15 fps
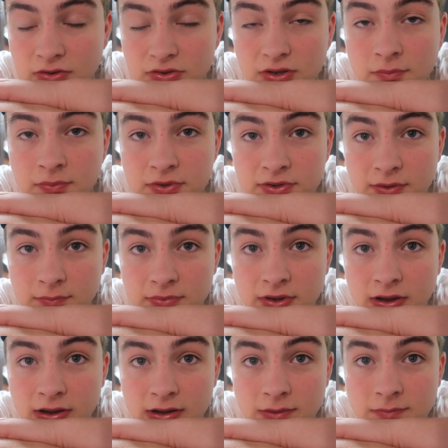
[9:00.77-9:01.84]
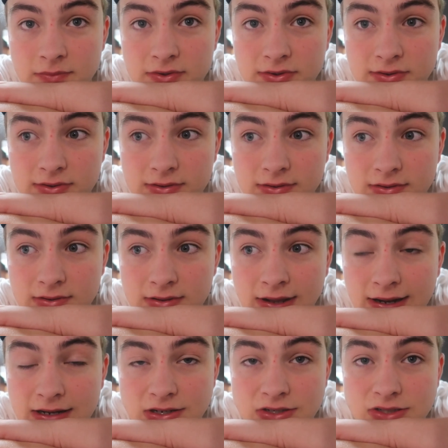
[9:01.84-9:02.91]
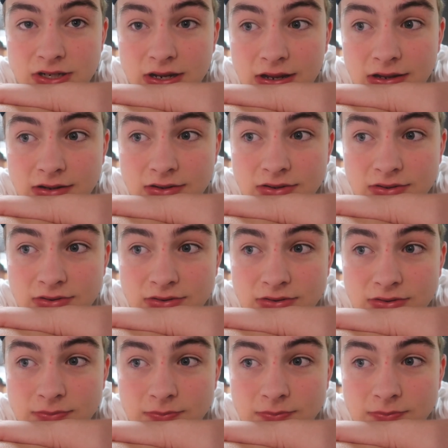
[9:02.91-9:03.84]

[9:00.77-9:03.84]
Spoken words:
sometimes that can change